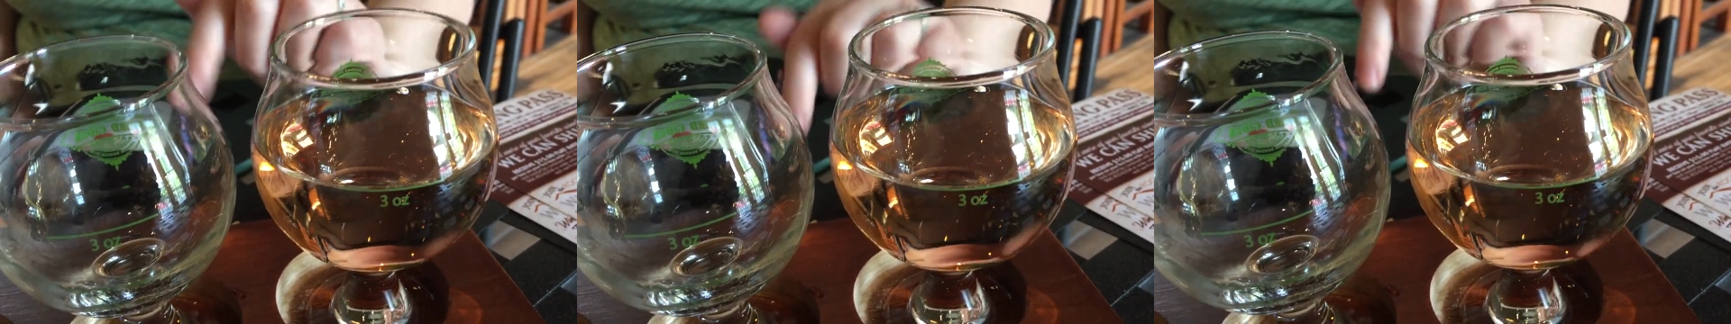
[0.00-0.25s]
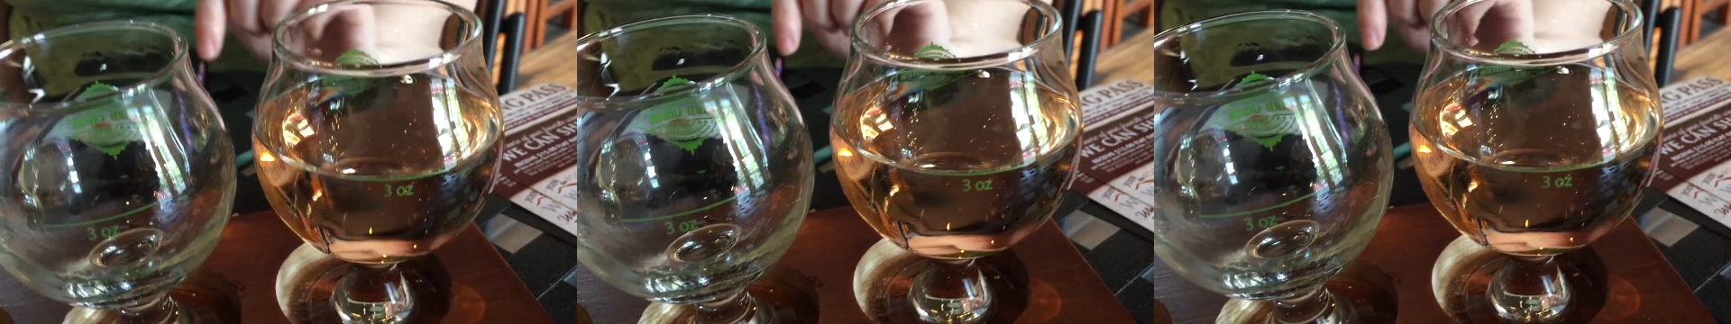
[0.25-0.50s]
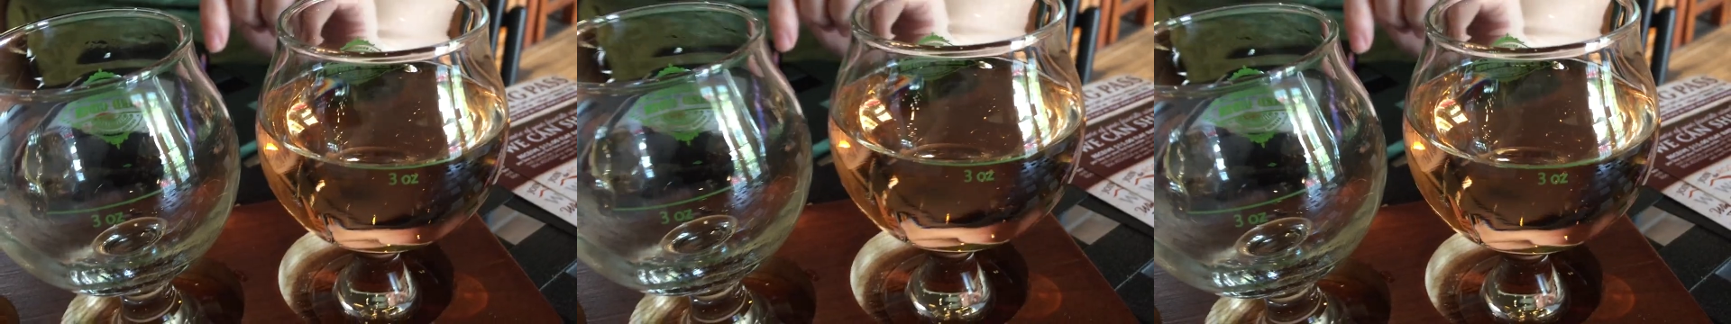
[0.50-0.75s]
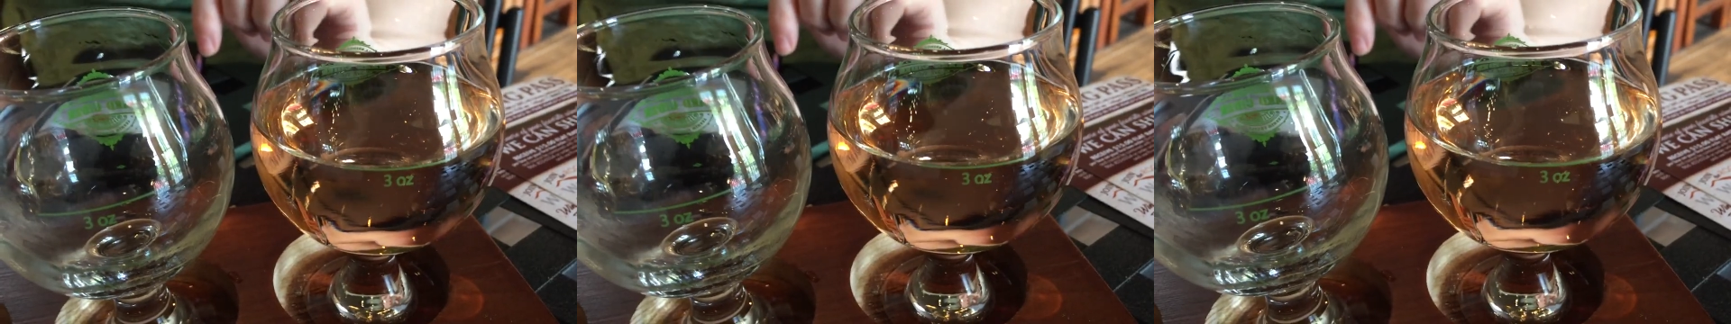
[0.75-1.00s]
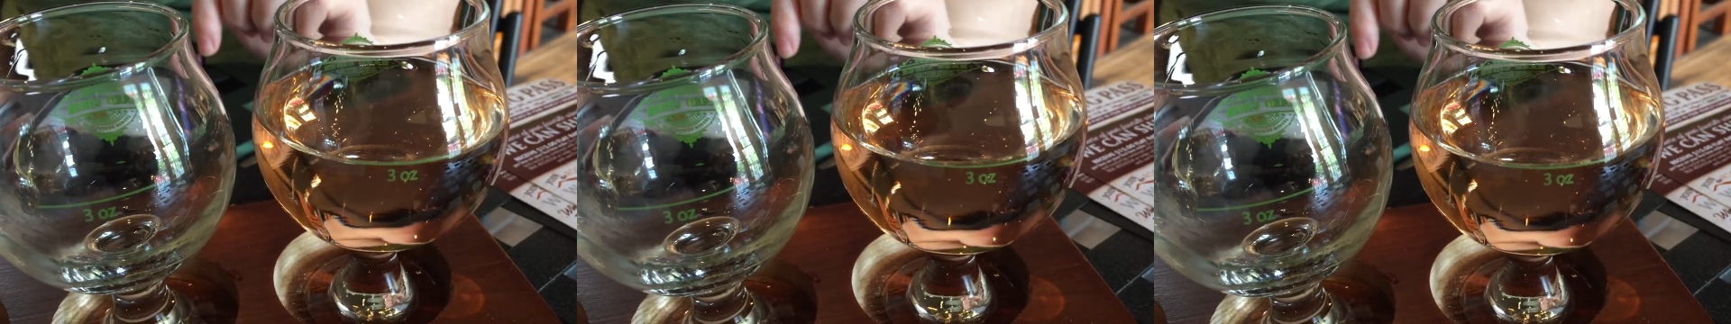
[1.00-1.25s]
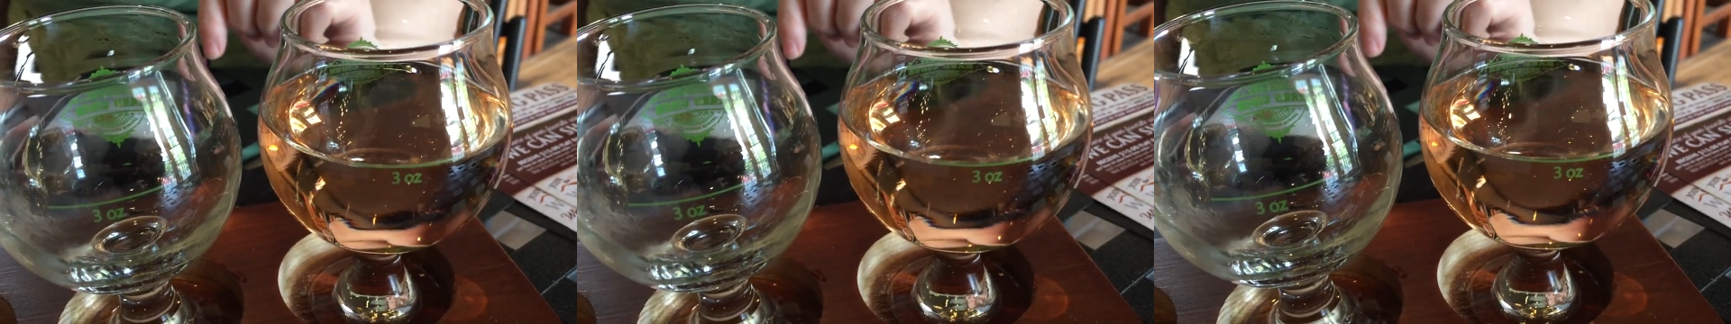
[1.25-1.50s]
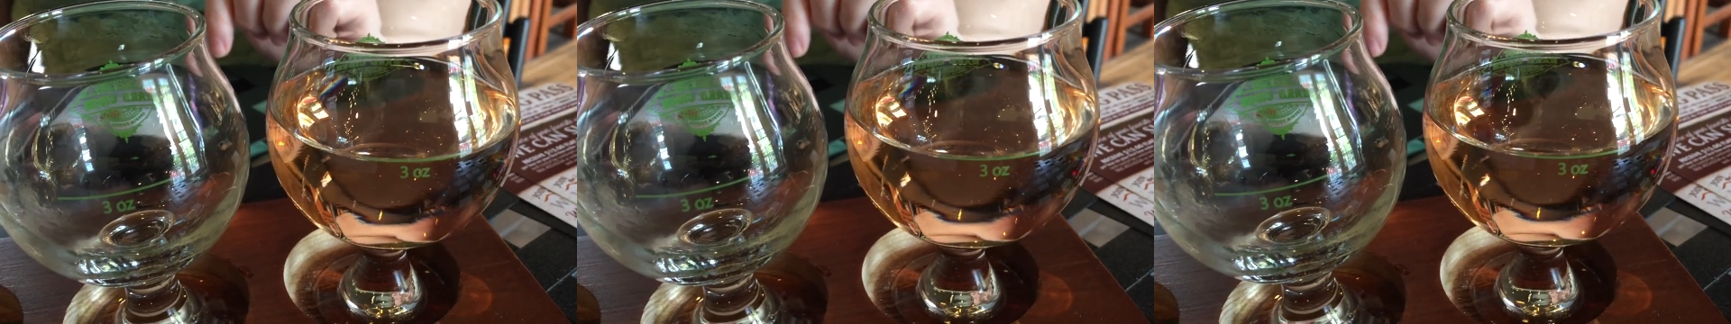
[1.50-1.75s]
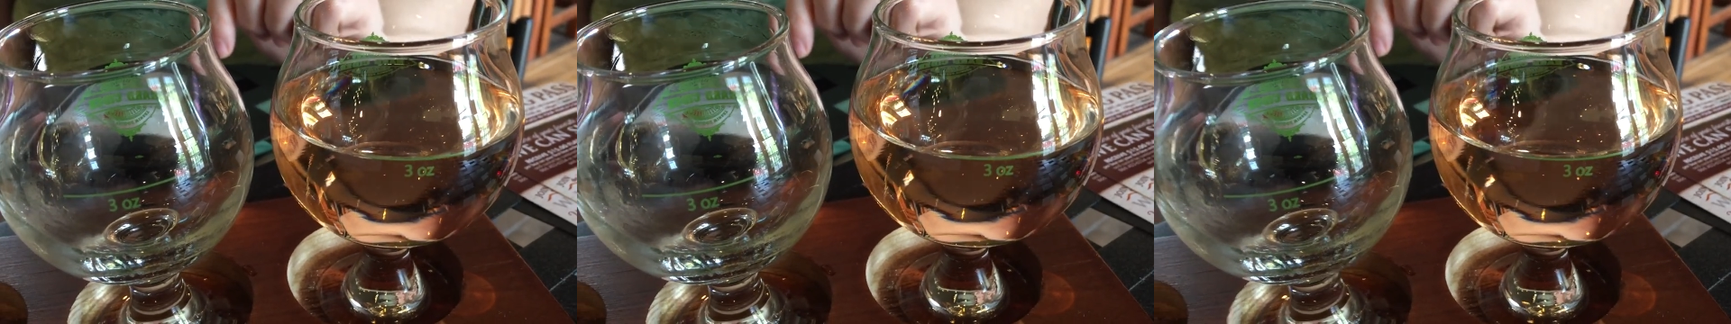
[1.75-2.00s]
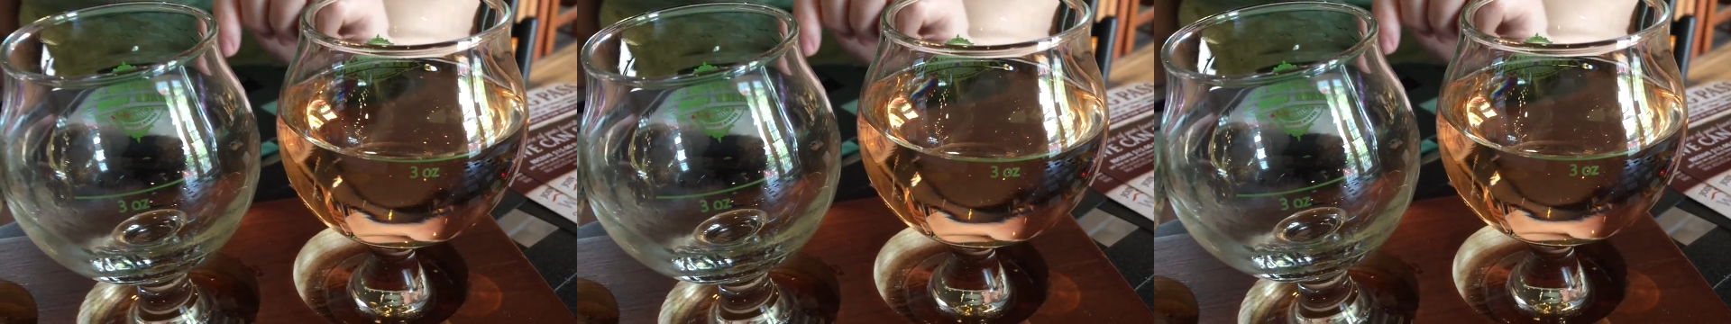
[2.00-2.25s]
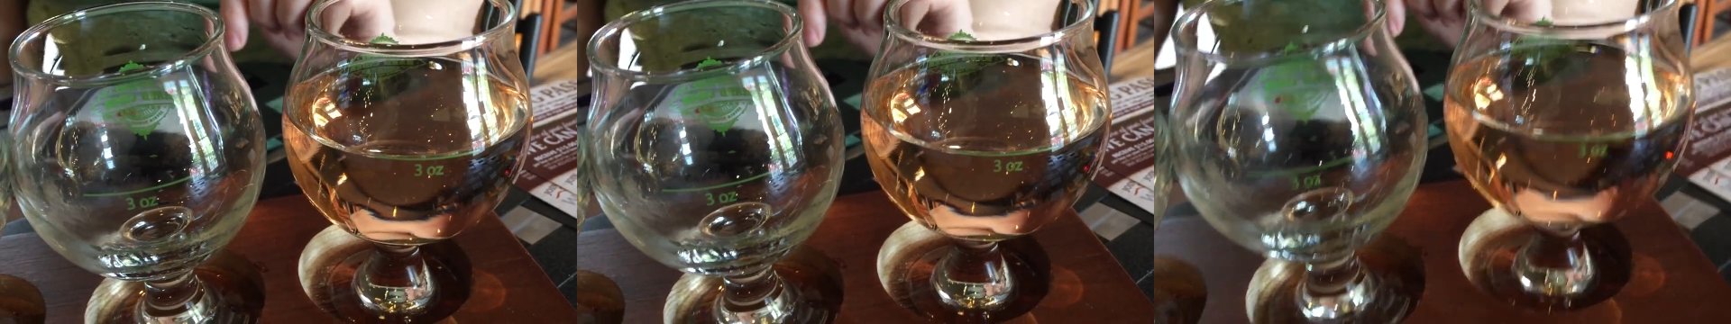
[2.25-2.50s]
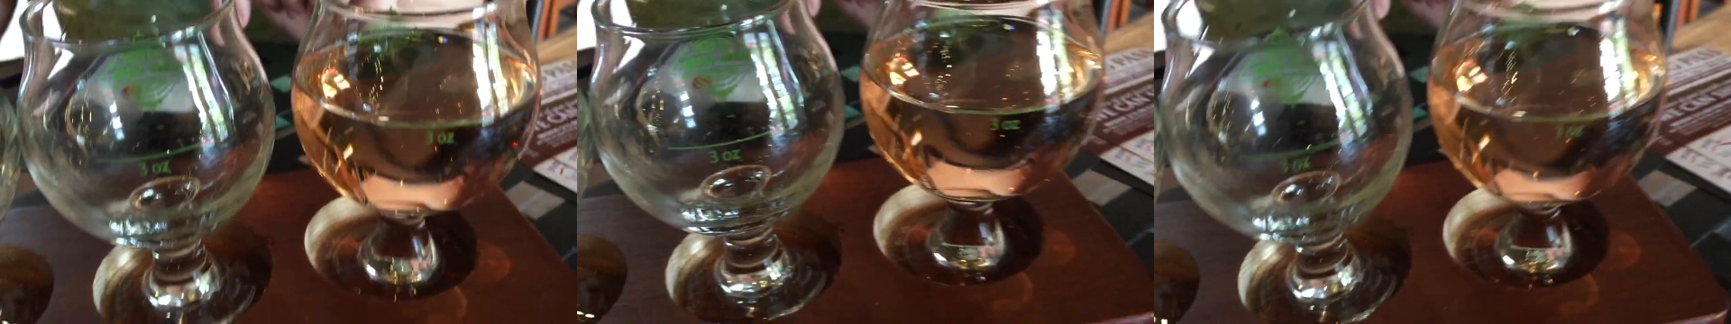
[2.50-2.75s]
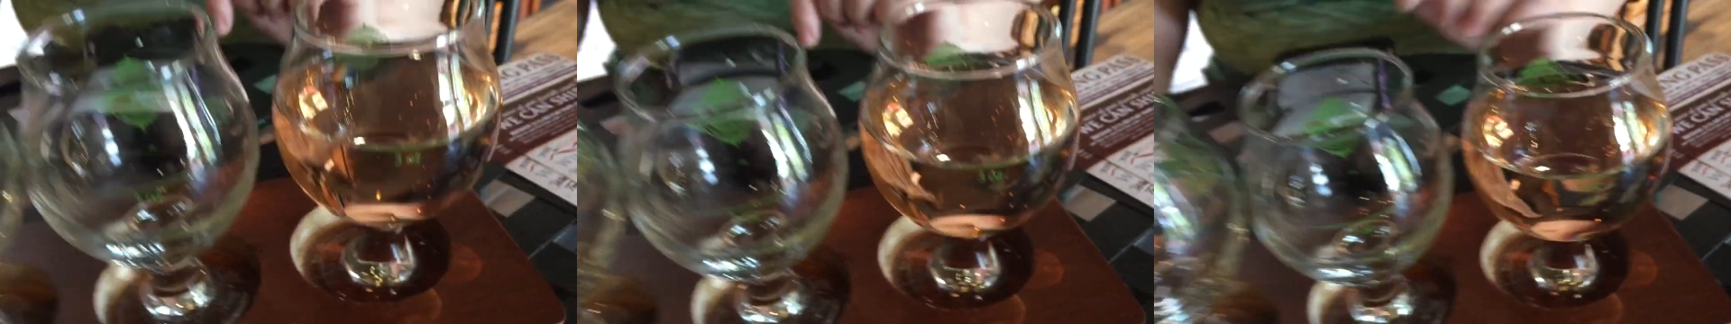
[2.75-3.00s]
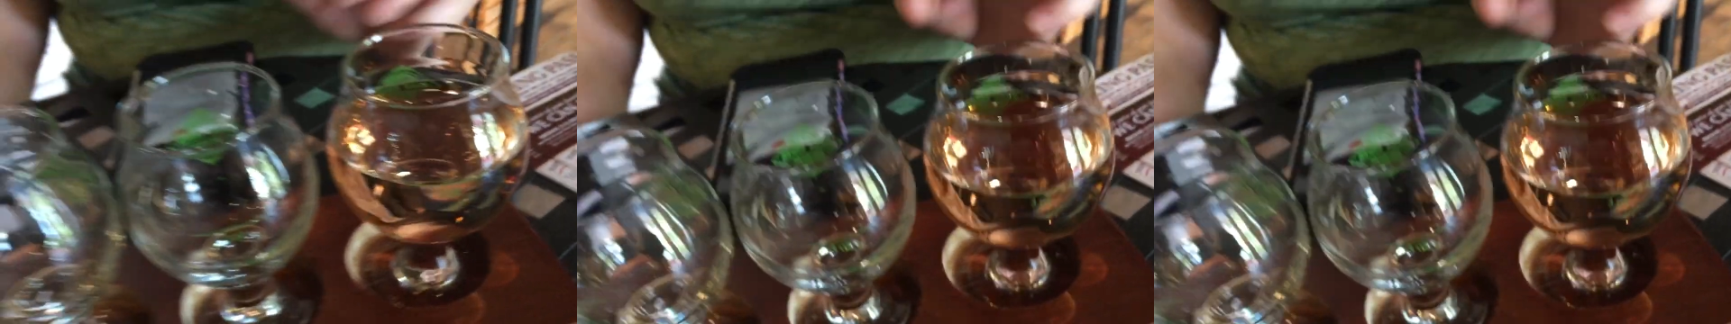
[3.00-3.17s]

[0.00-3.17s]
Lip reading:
Nobody's mouth can be seen.